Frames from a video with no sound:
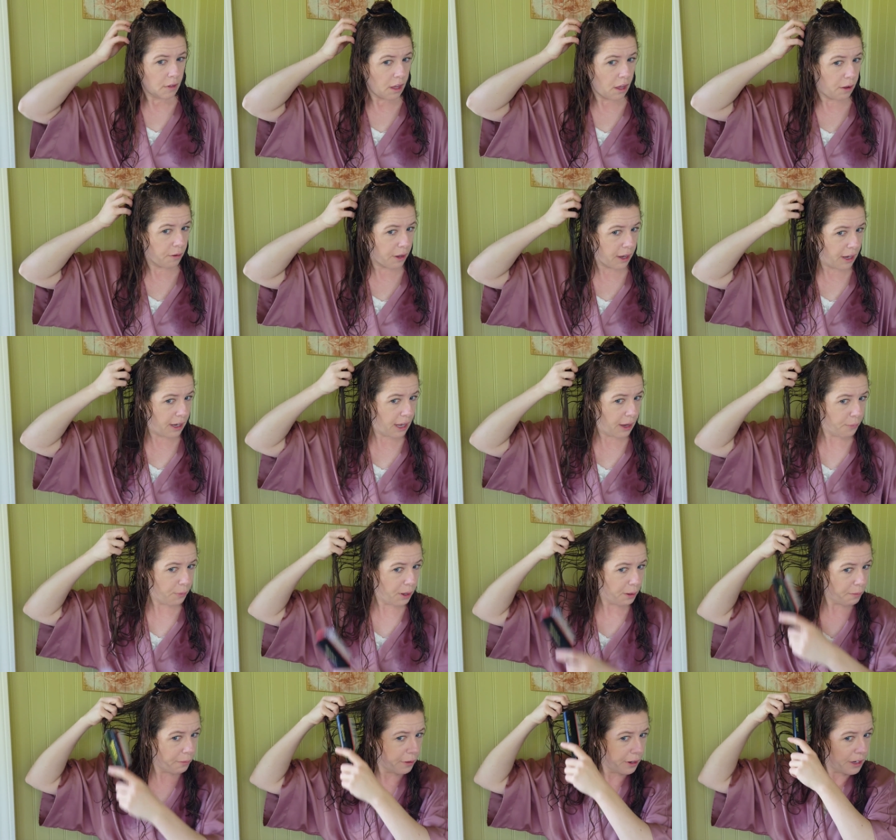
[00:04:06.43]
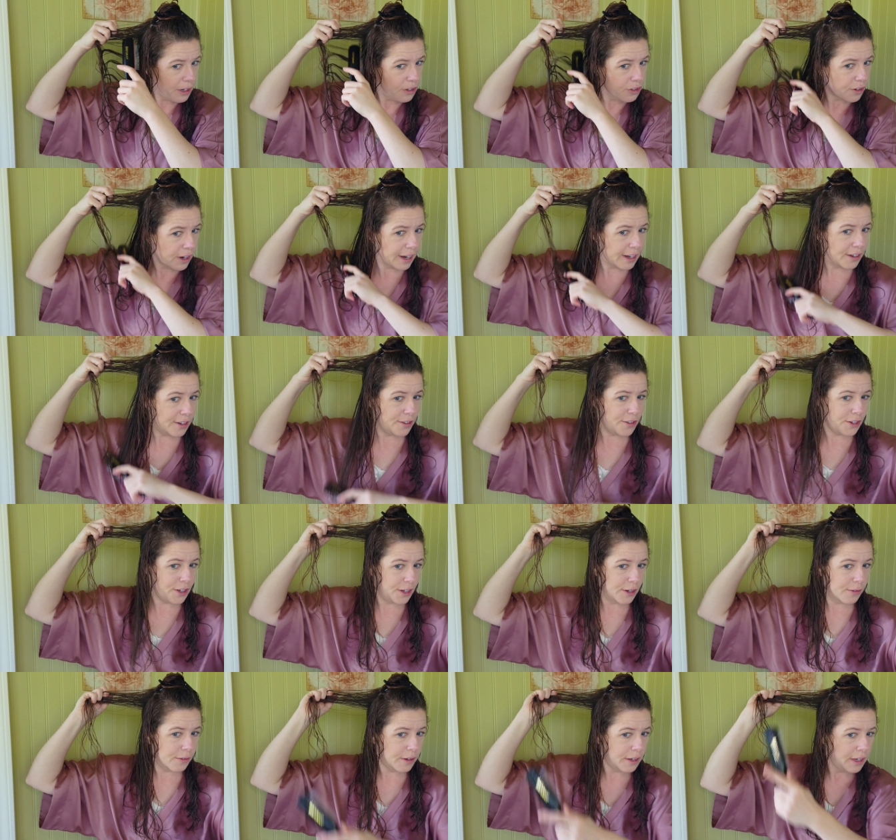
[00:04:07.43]
Okay, now what I'm going to try to
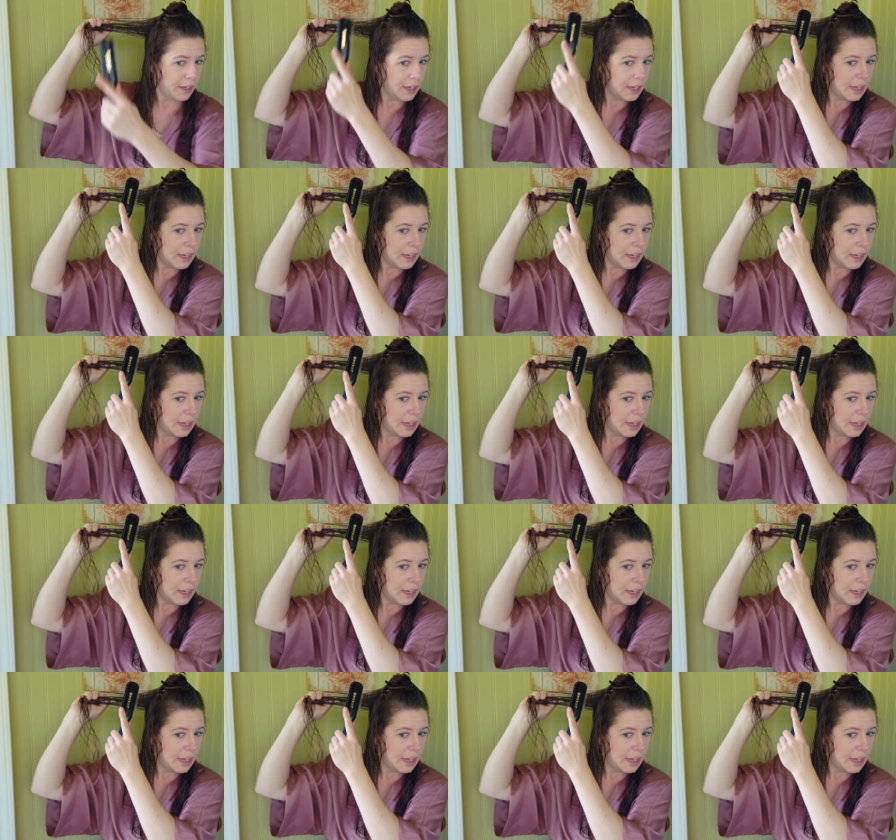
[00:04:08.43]
do